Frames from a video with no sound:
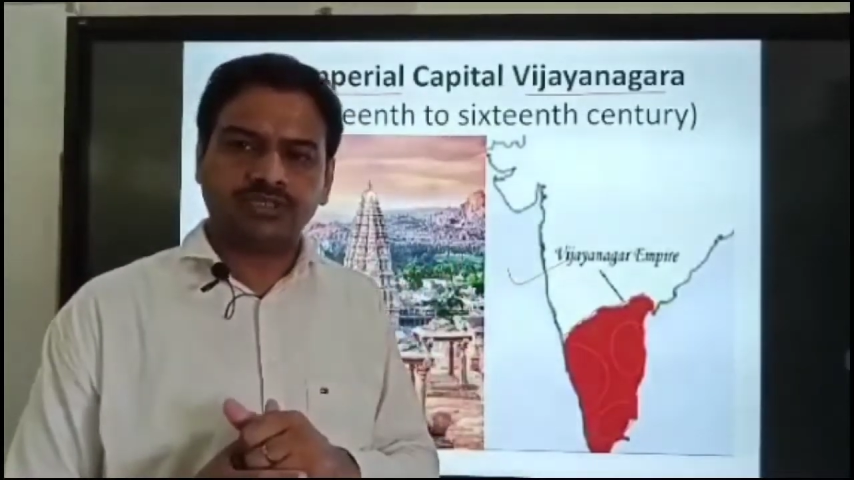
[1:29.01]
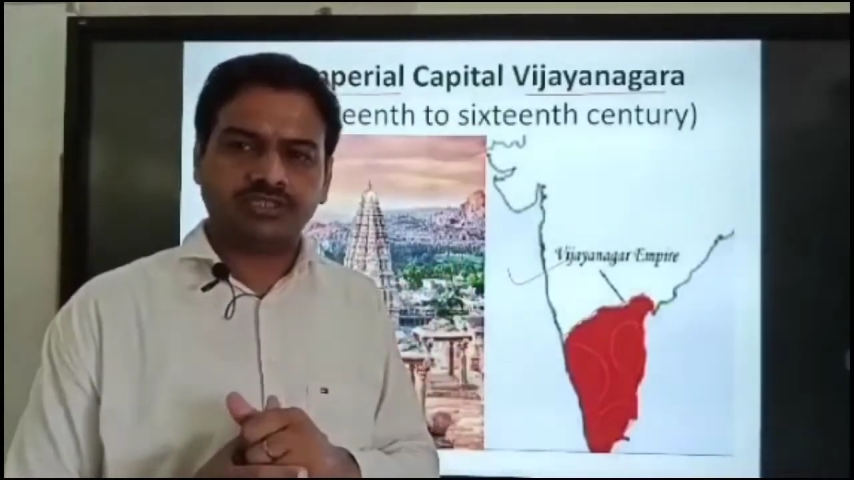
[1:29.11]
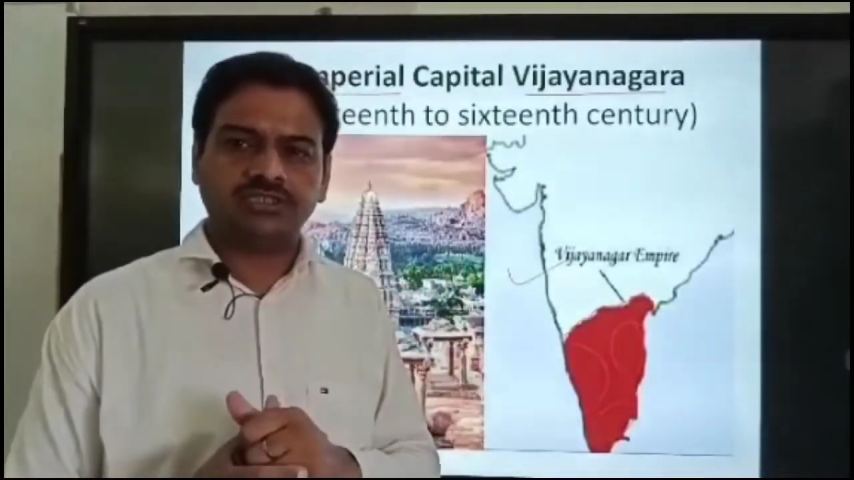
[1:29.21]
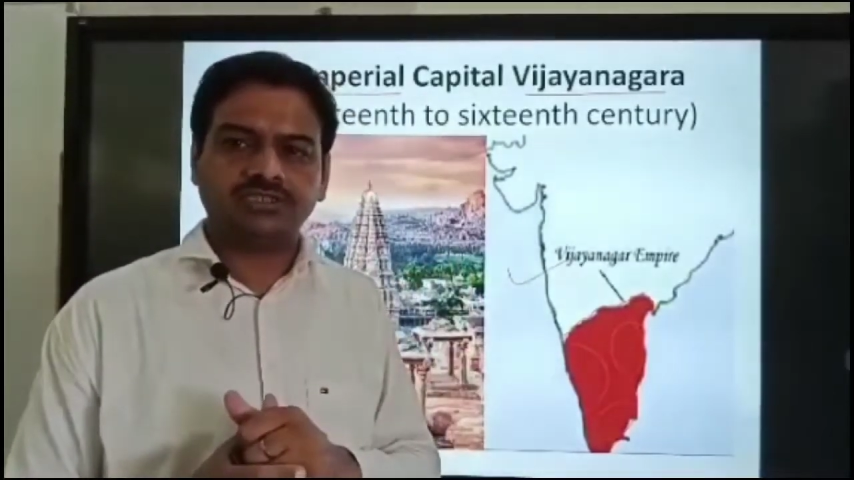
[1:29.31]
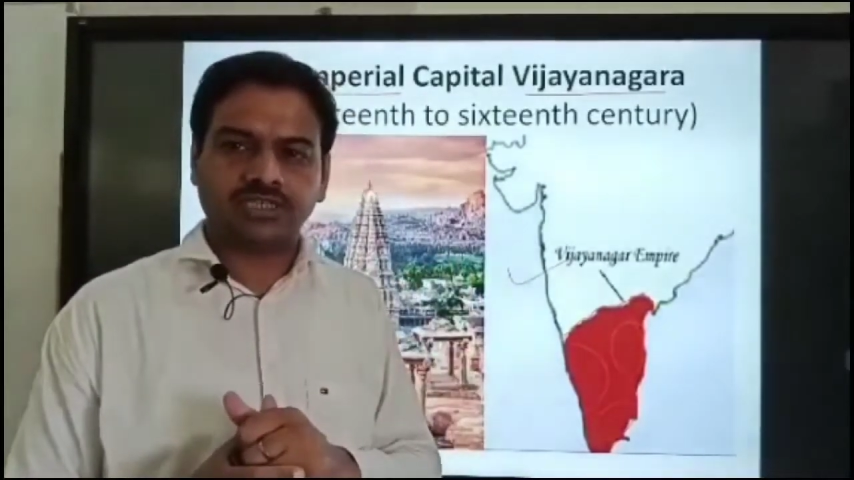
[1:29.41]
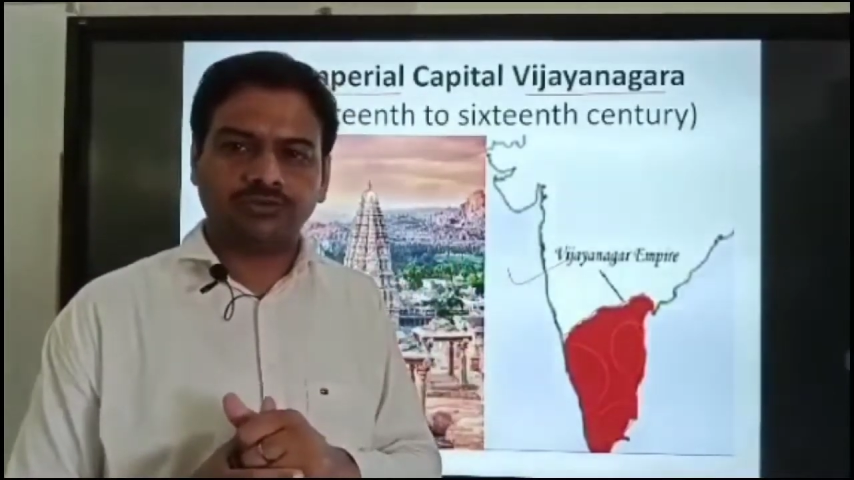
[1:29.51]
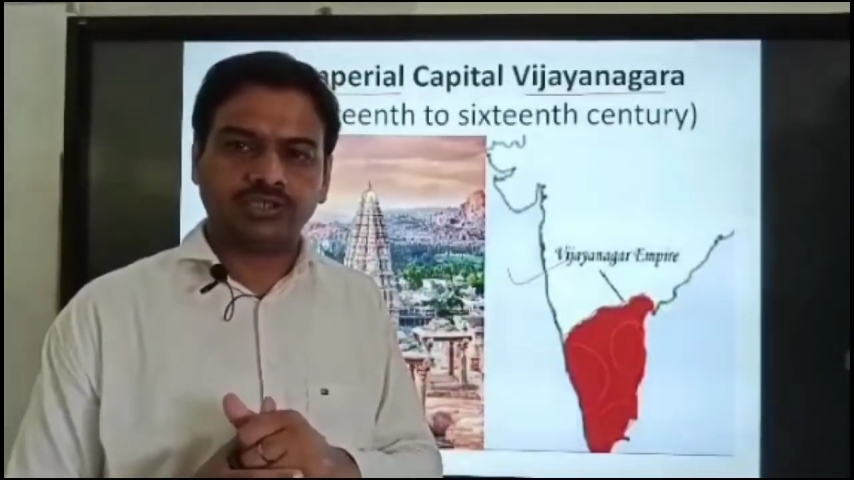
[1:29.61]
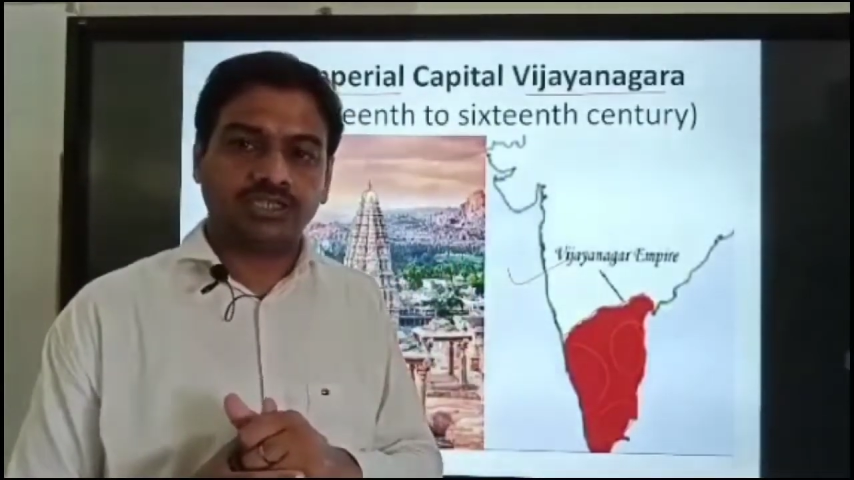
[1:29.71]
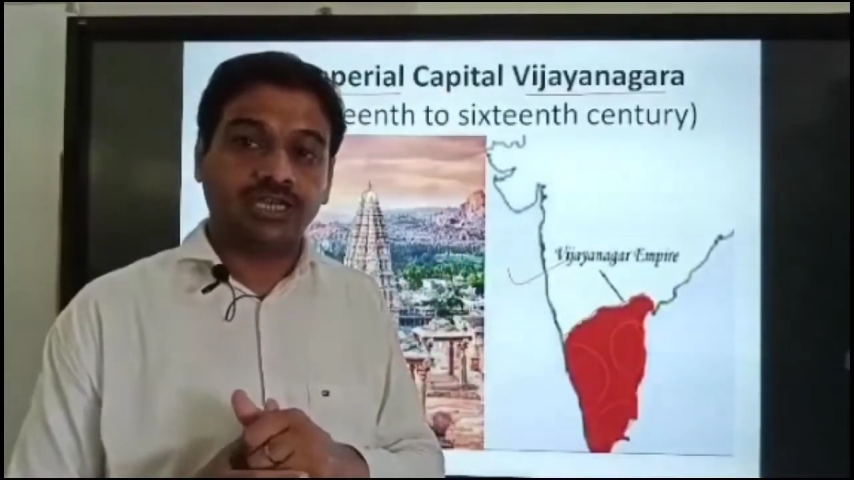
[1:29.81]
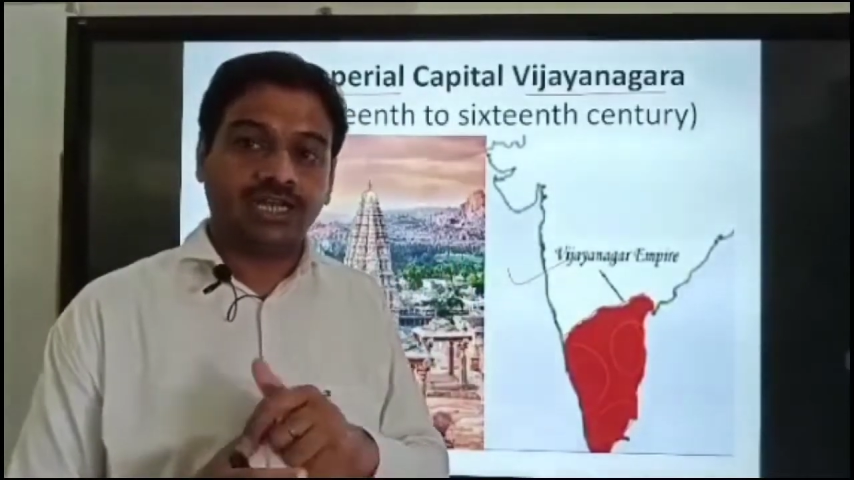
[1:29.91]
in the South
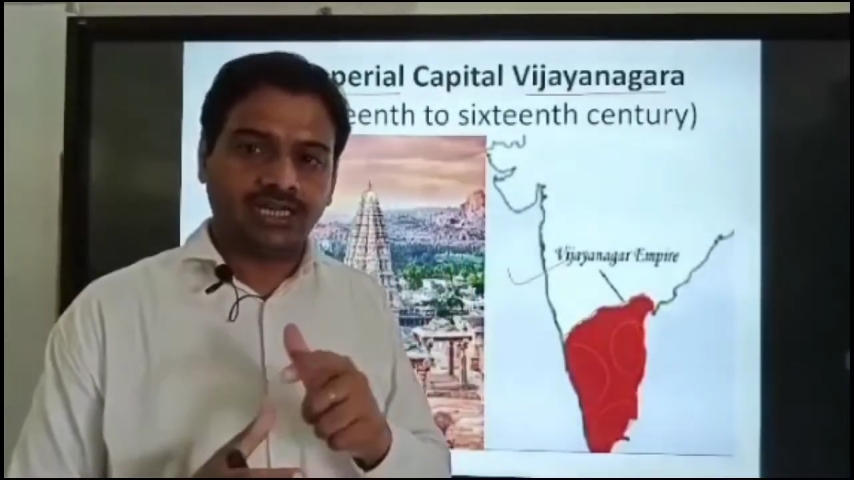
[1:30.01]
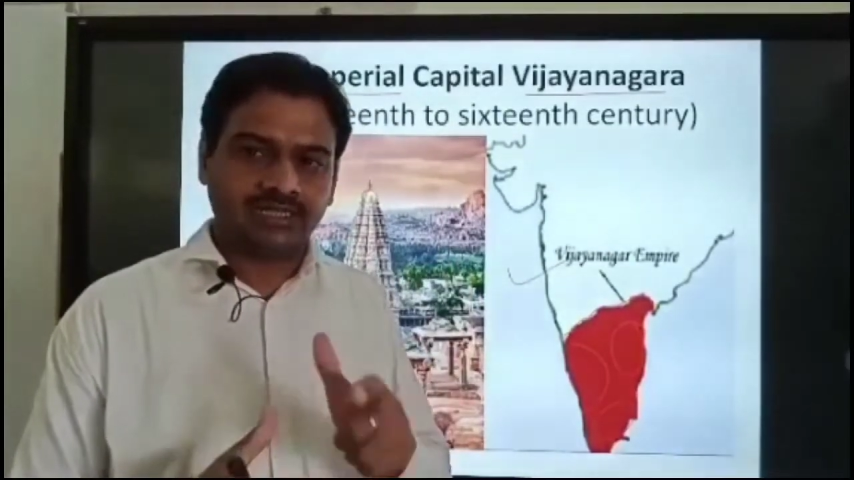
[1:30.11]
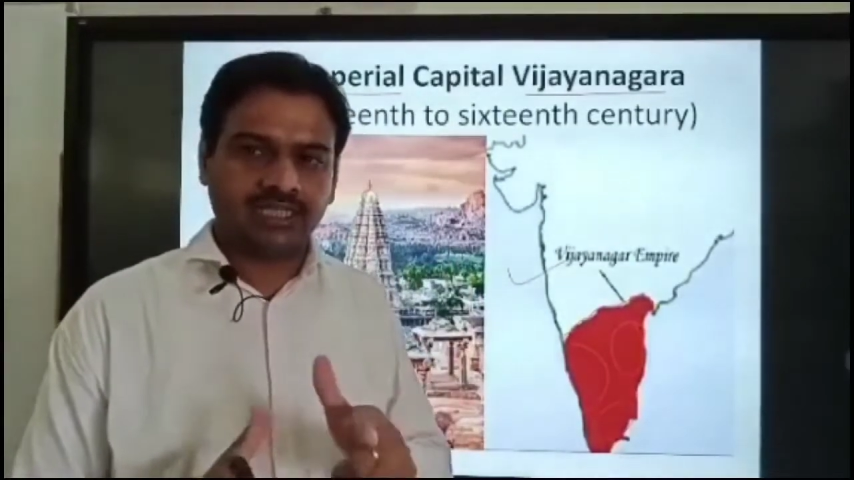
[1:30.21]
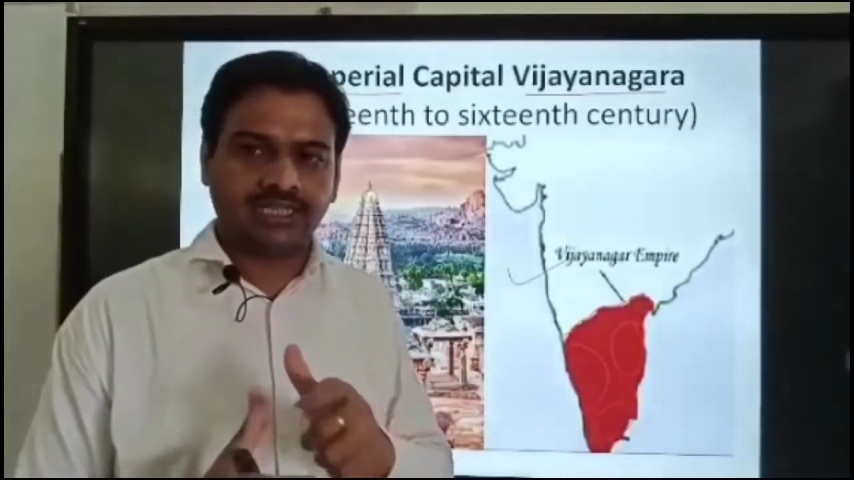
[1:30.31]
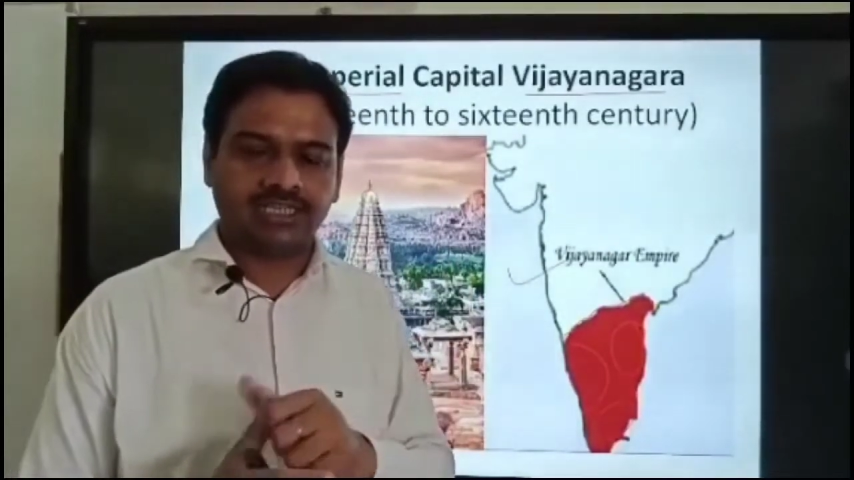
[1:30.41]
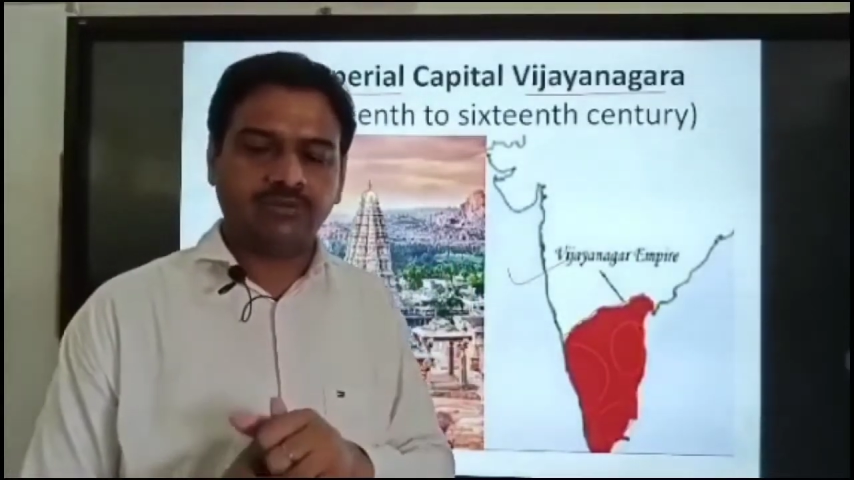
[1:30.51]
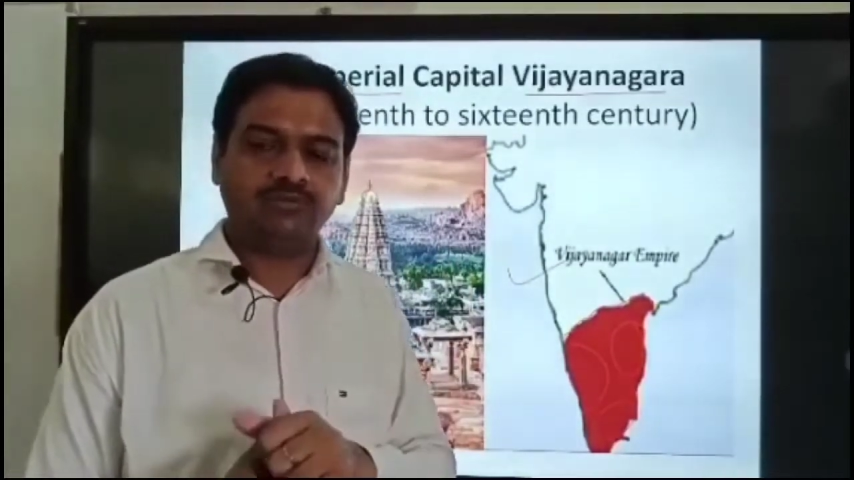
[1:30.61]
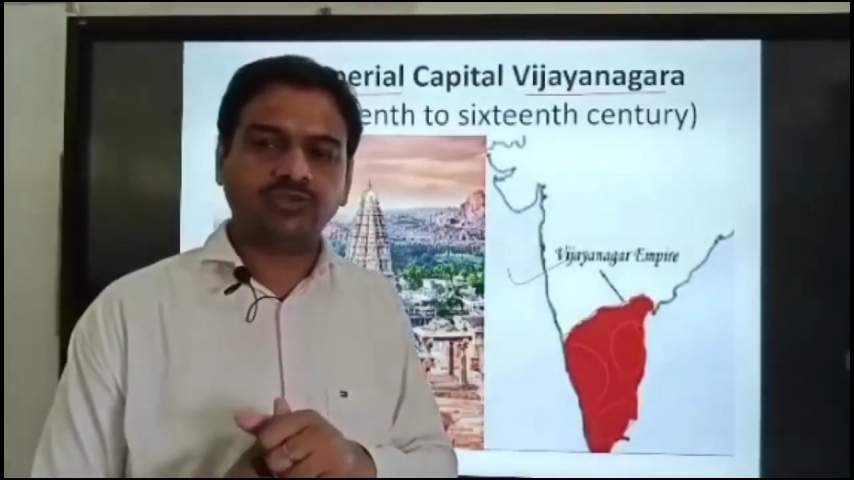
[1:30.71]
India at that time,